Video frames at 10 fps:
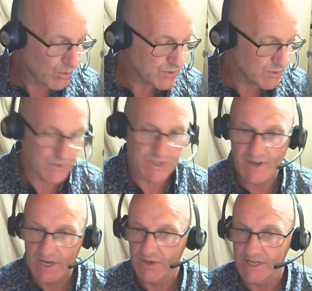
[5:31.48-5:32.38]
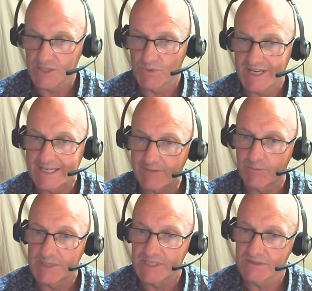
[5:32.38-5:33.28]
sorts of areas where
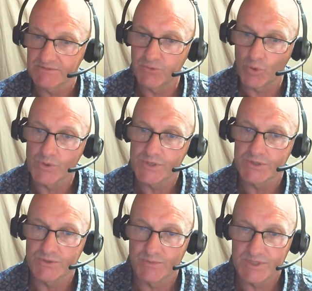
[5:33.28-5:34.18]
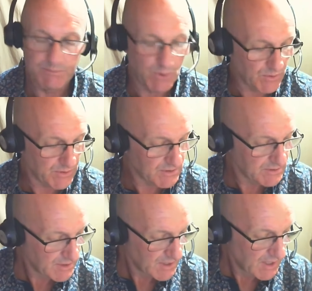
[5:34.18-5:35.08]
governments are forced to respond.
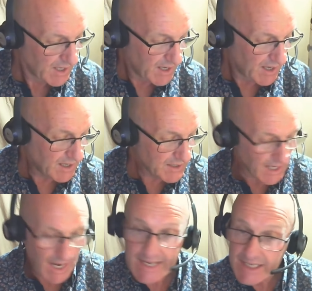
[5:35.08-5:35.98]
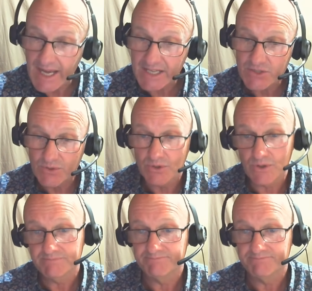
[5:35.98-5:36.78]
Okay, international law,